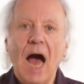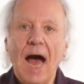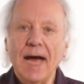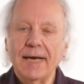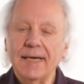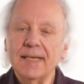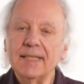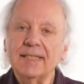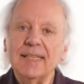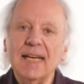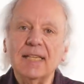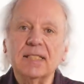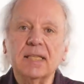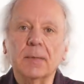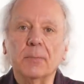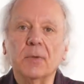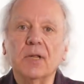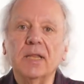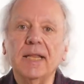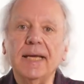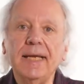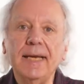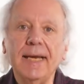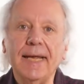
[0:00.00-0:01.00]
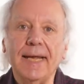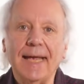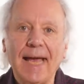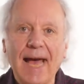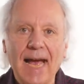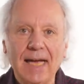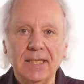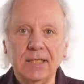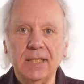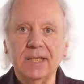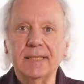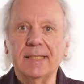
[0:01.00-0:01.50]
I'm gonna test some cleaning
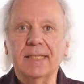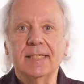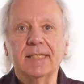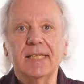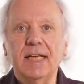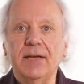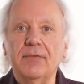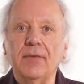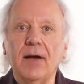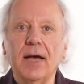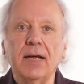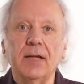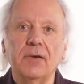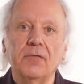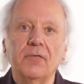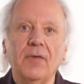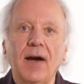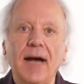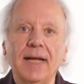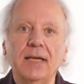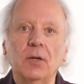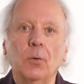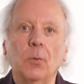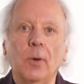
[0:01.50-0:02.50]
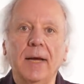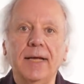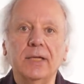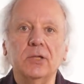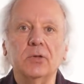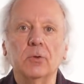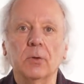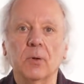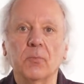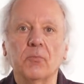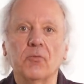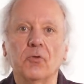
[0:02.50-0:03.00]
gadgets and see if I can find a way
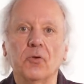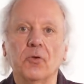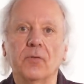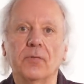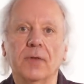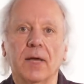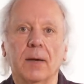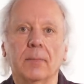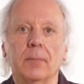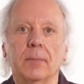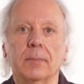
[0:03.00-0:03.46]
to improve them.